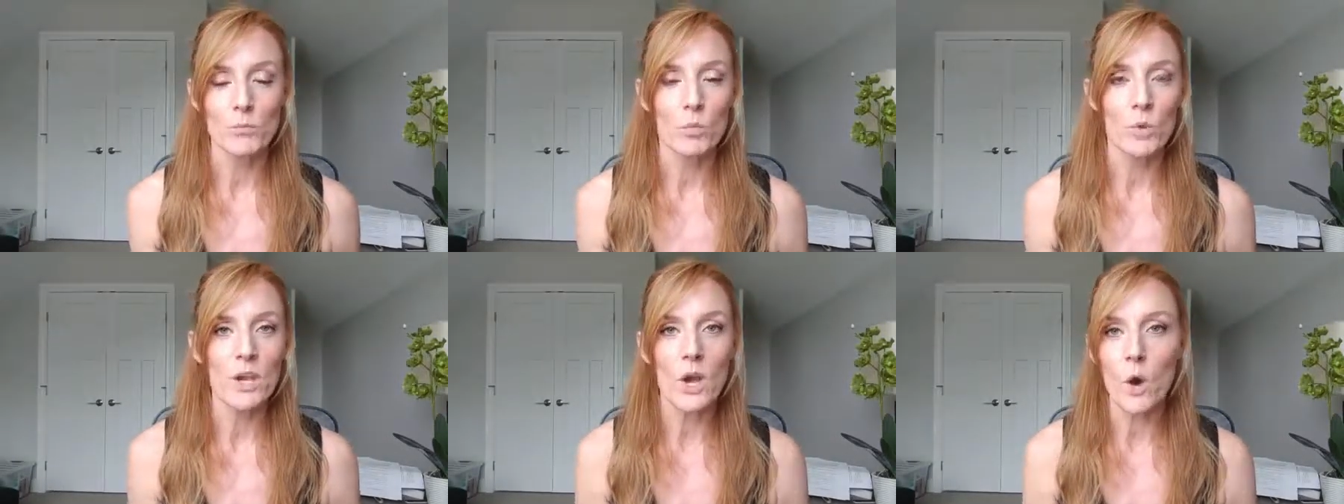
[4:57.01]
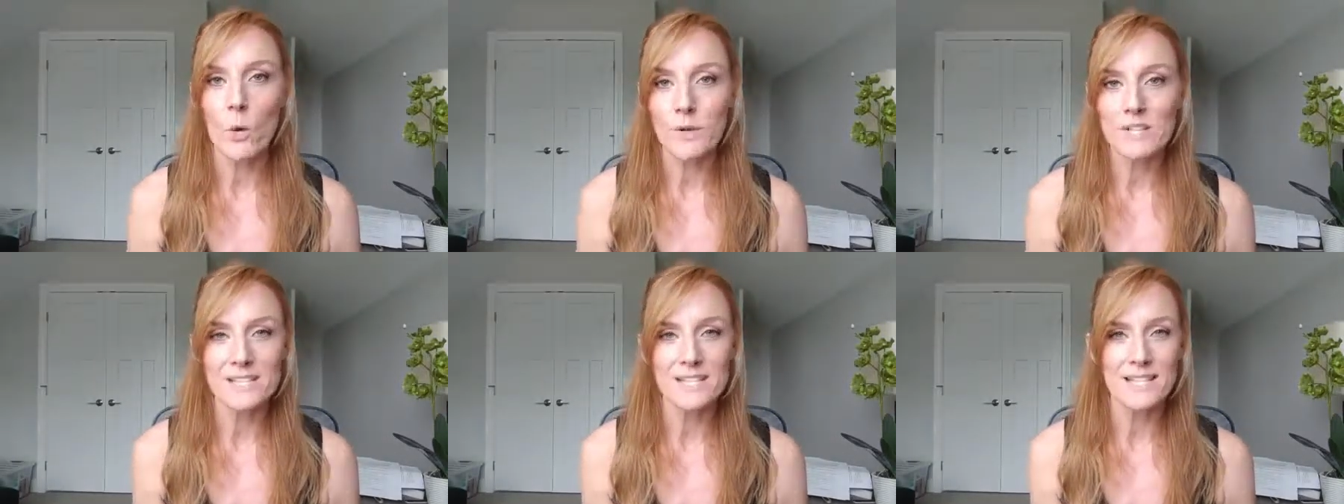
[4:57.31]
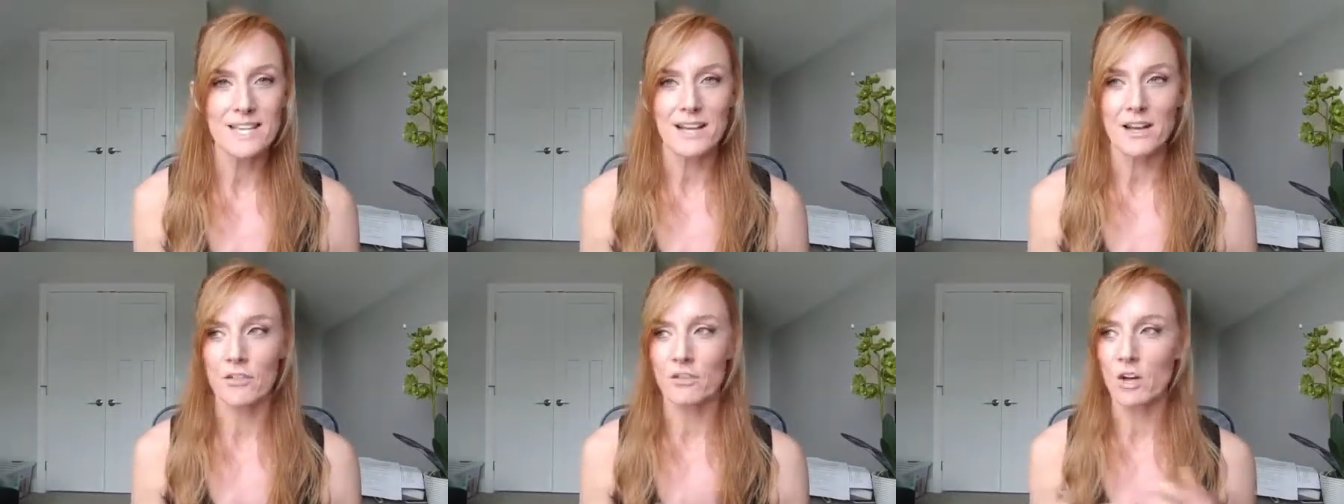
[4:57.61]
we always
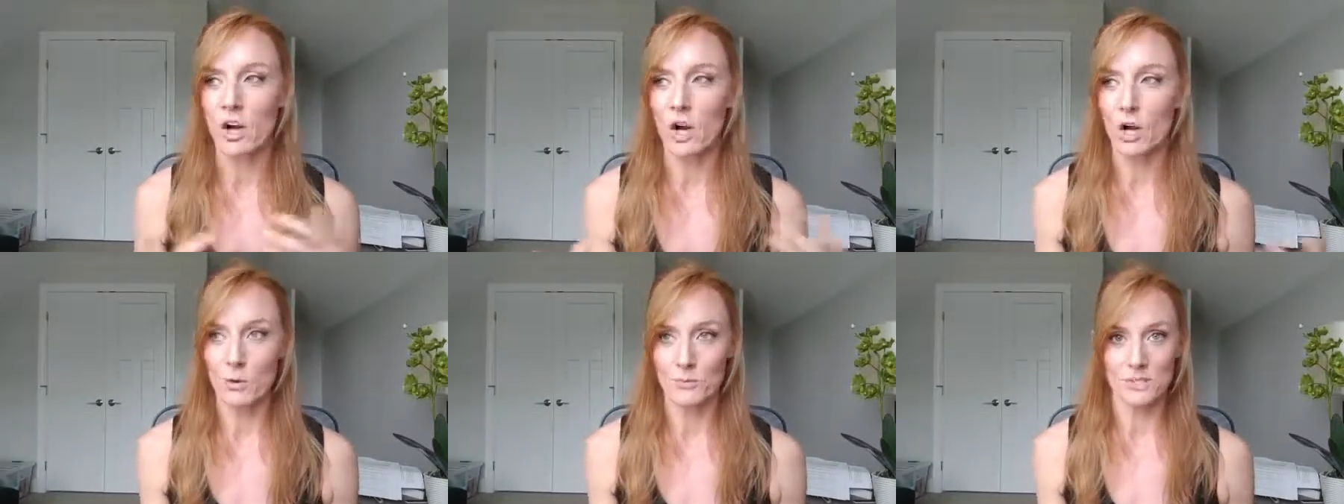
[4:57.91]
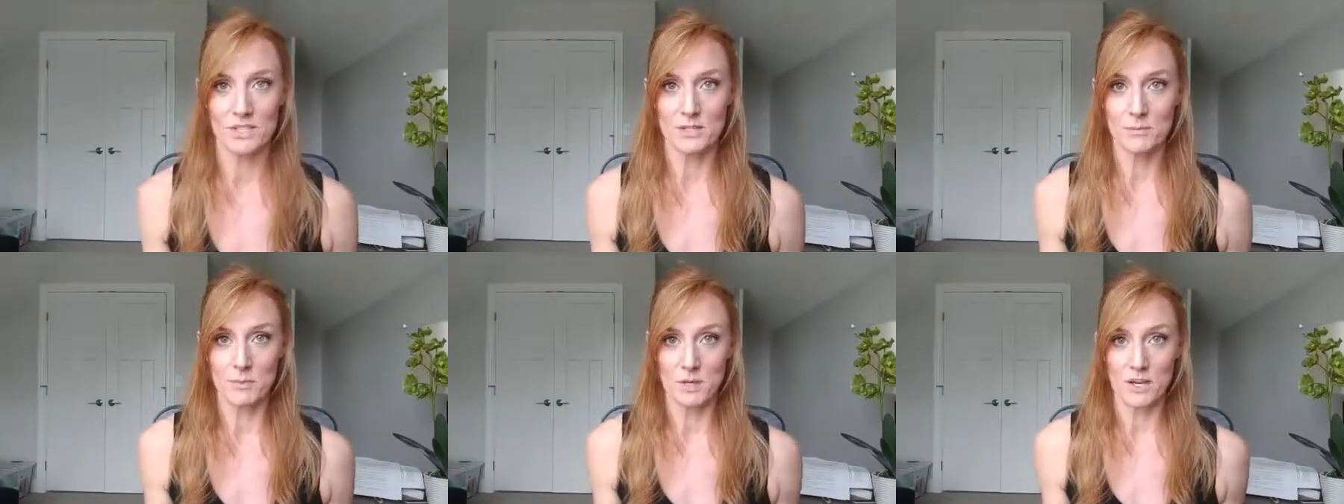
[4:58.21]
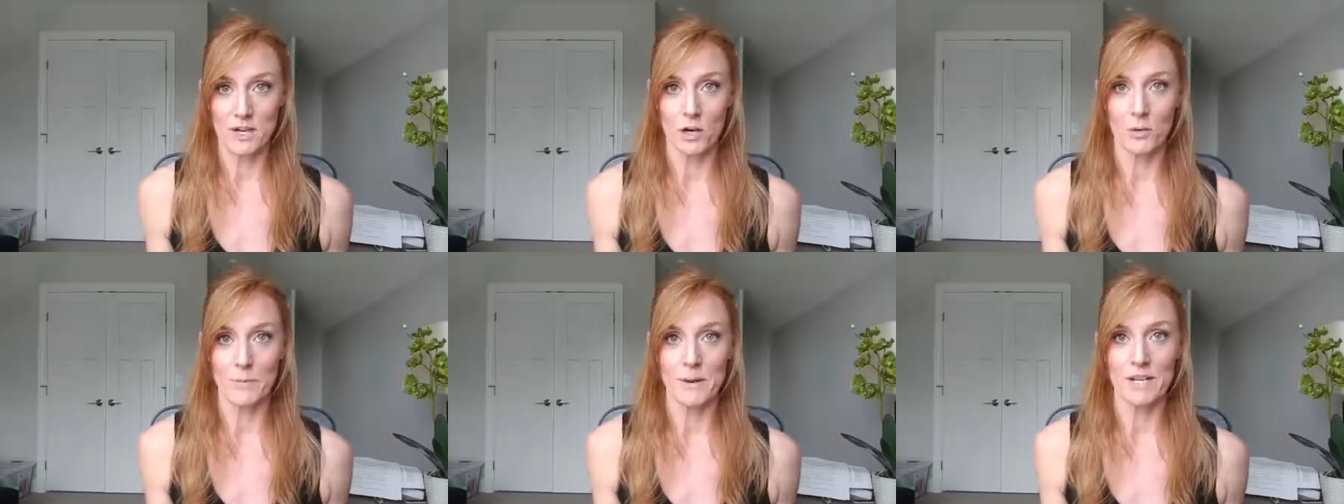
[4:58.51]
think of carbs as
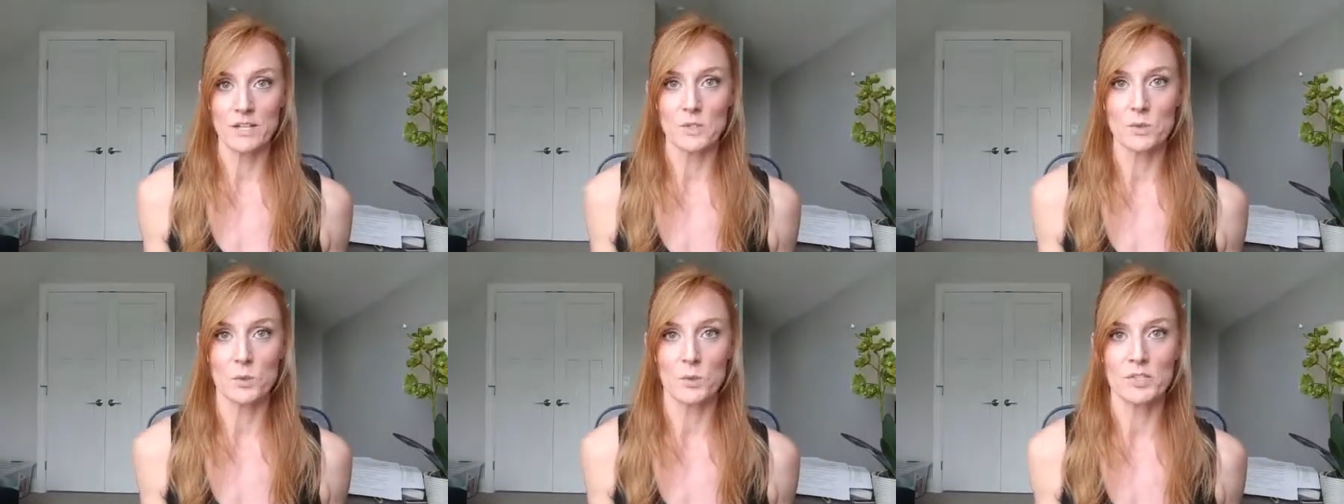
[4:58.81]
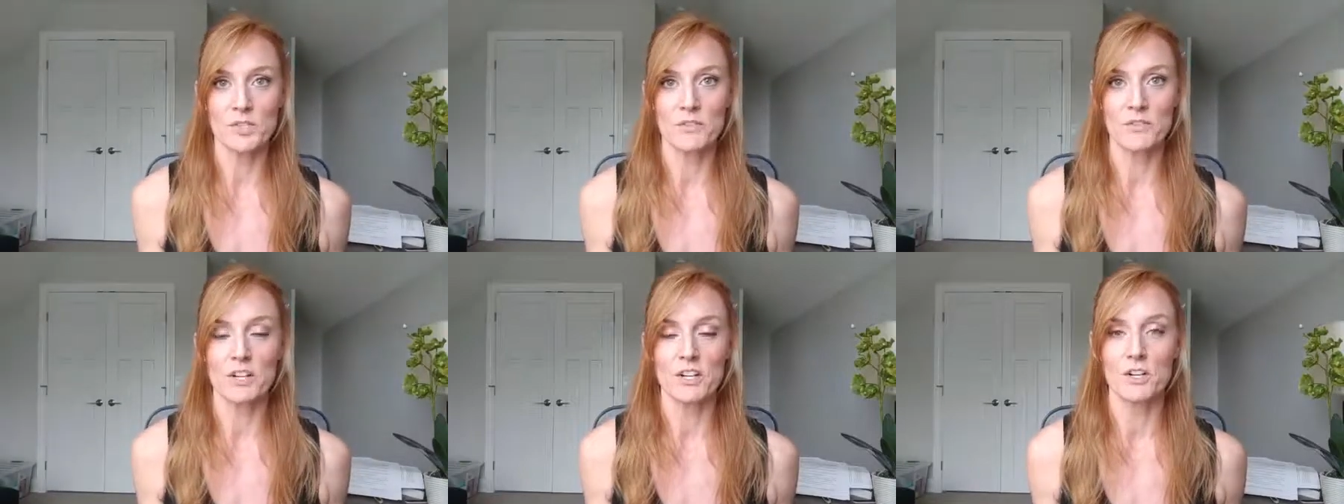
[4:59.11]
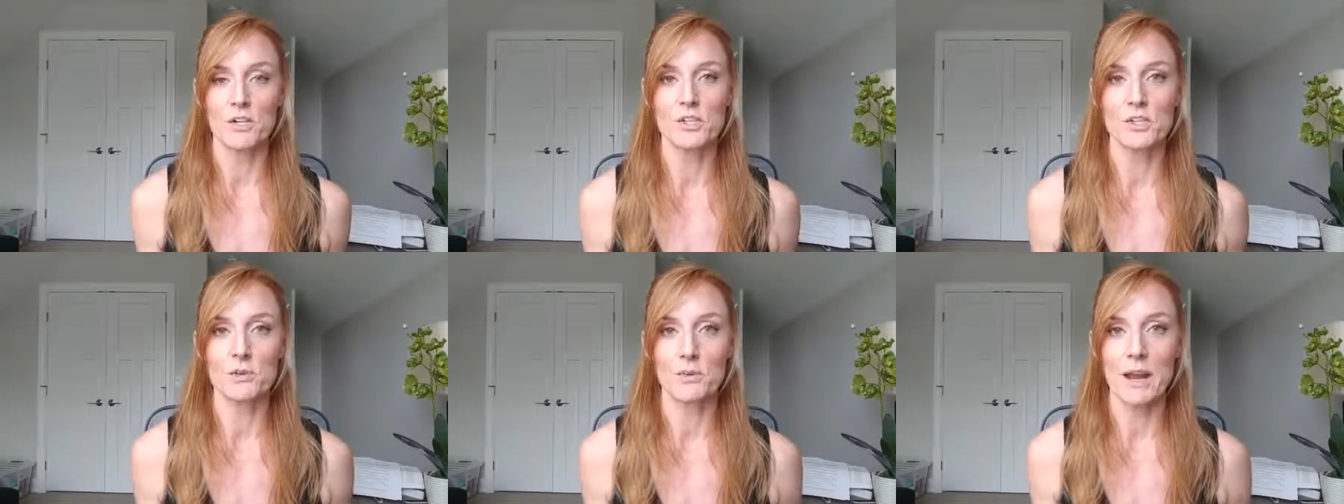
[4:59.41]
being our main source of
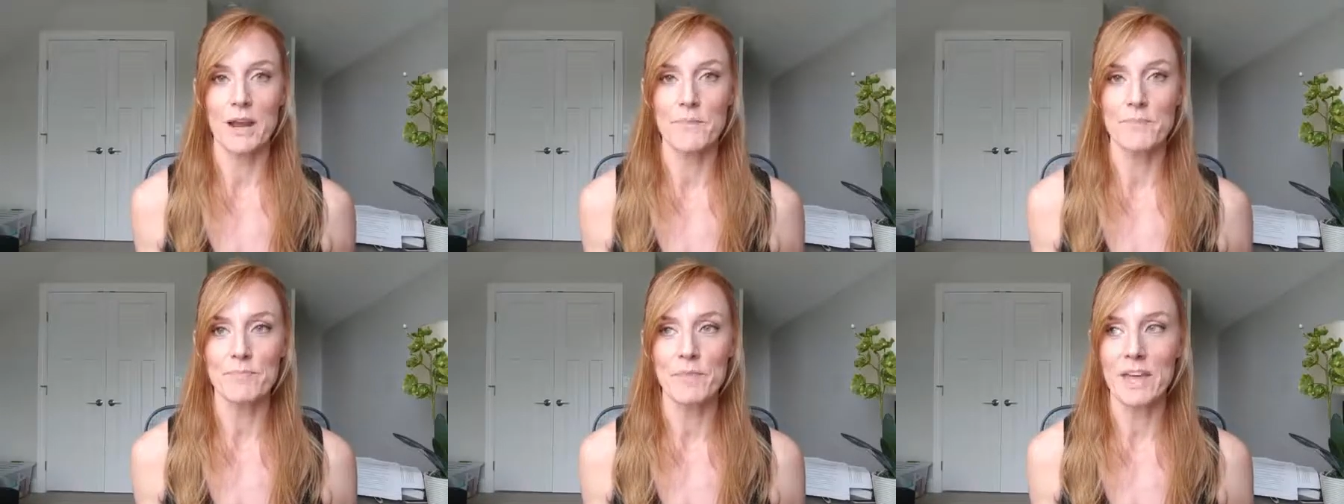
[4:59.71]
energy, right?